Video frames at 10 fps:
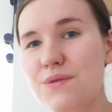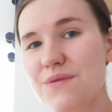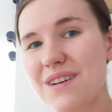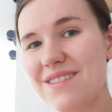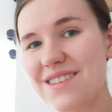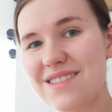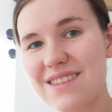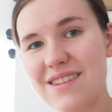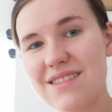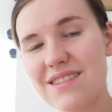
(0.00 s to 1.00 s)
of
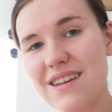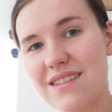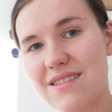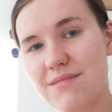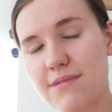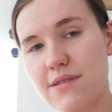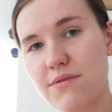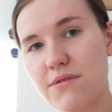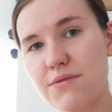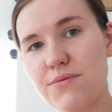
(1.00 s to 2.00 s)
understand the tenses, but
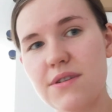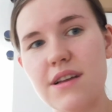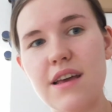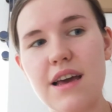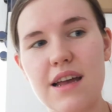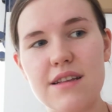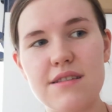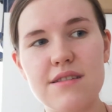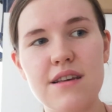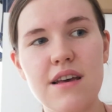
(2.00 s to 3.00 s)
not really,
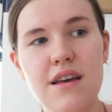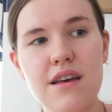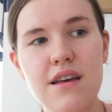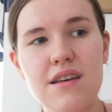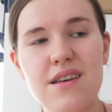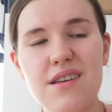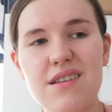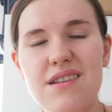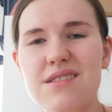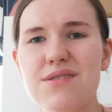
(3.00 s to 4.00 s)
and
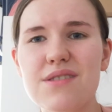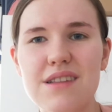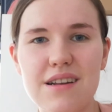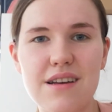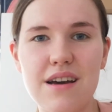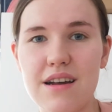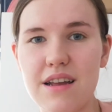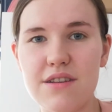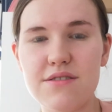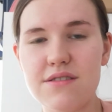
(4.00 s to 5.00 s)
it's not that hard.
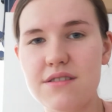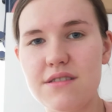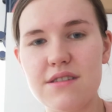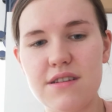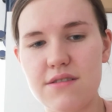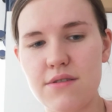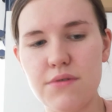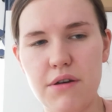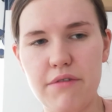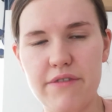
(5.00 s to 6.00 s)
I just need to do
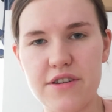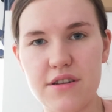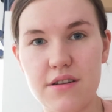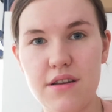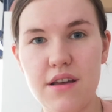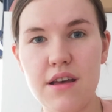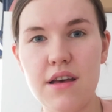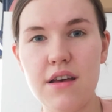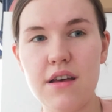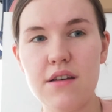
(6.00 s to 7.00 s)
a revision.
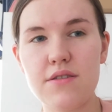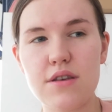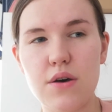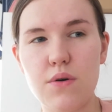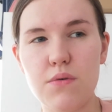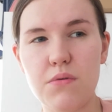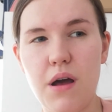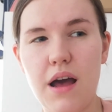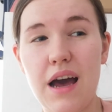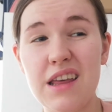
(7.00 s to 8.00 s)
So
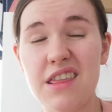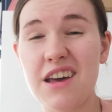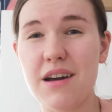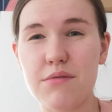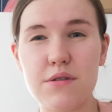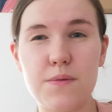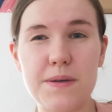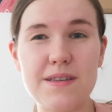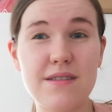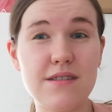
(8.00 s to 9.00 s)
I think I will do a
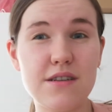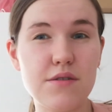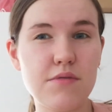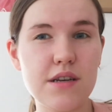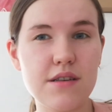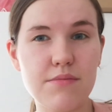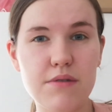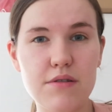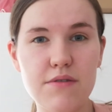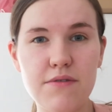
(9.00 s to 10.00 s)
series
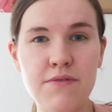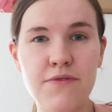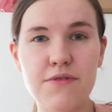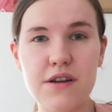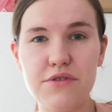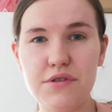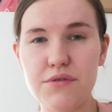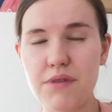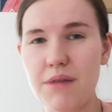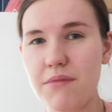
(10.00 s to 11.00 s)
about French
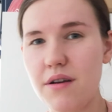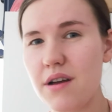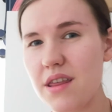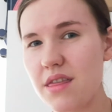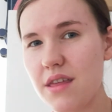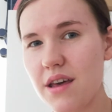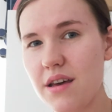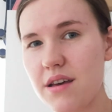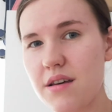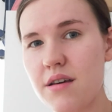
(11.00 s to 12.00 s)
grammar, I
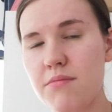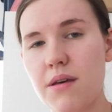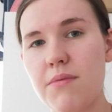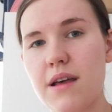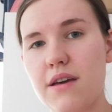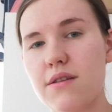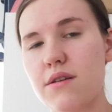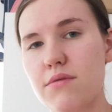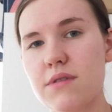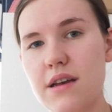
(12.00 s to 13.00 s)
think. Maybe like, you
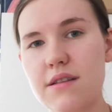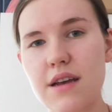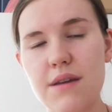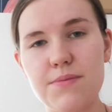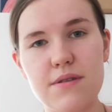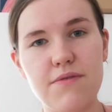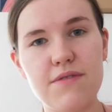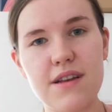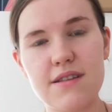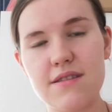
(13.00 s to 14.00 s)
know, the types of
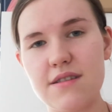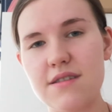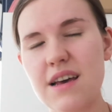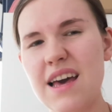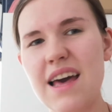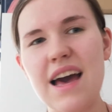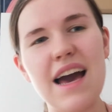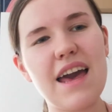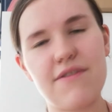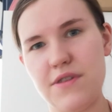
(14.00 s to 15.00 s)
tenses. I
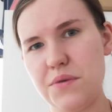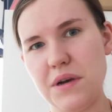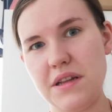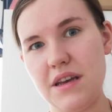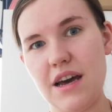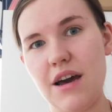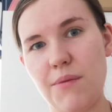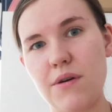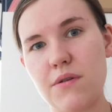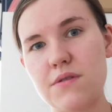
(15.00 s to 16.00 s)
have no idea how
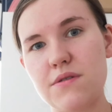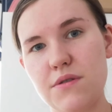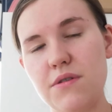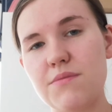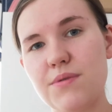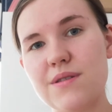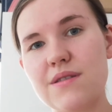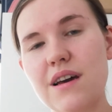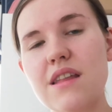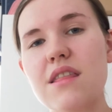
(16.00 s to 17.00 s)
I'm going to do it, but
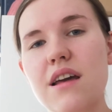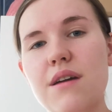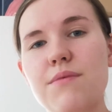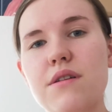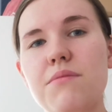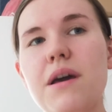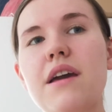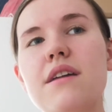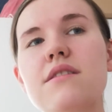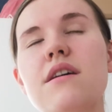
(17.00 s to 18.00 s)
I think I'm gonna
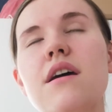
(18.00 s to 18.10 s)
make it.